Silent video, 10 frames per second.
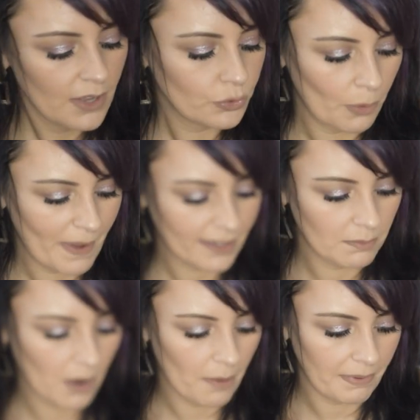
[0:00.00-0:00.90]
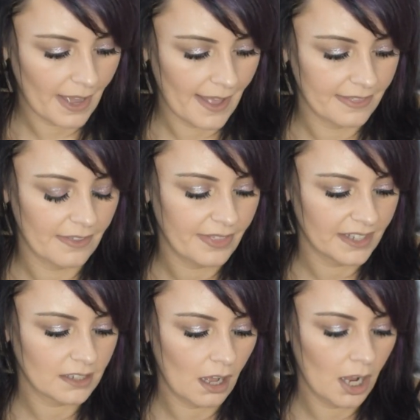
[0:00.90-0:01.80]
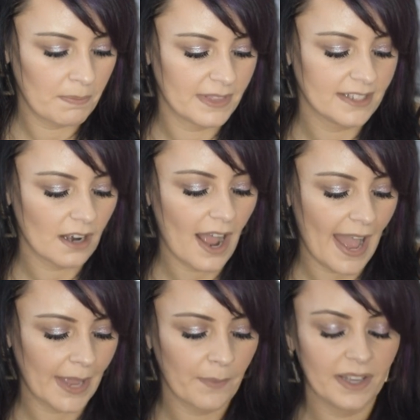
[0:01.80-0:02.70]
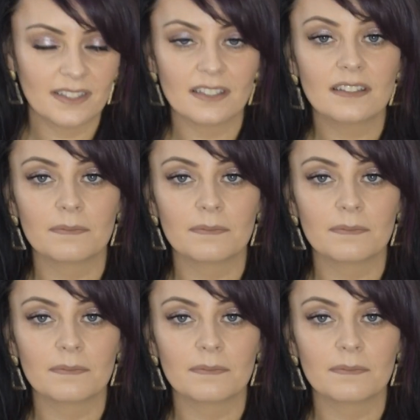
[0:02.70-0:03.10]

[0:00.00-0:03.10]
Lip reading: So I picked them up in this colour, but these are high-waisted.